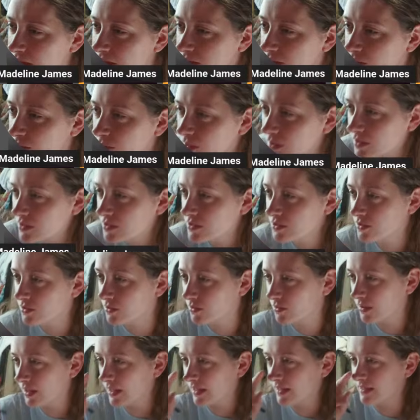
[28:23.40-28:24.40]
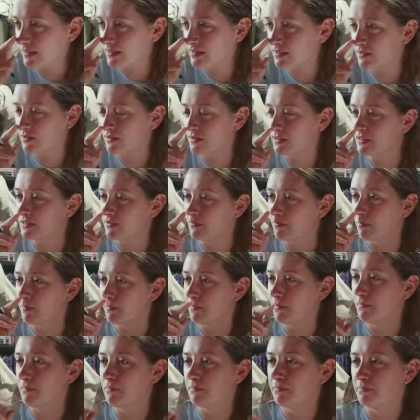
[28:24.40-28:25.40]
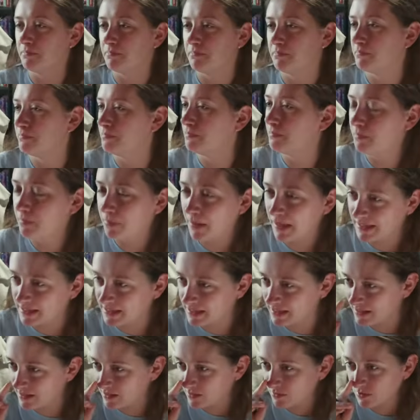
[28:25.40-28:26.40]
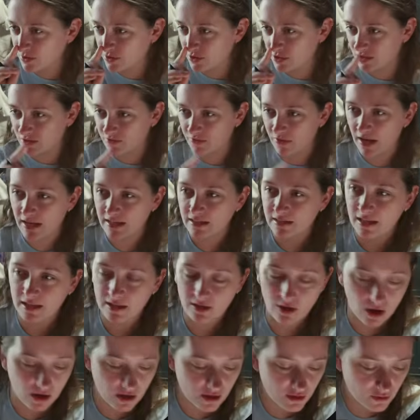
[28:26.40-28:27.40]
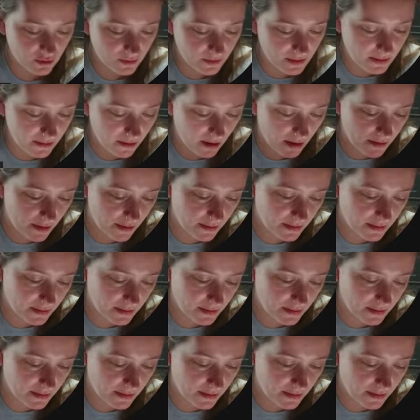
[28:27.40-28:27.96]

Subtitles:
works through like a series of buttons, which is fine. Like ours would be probably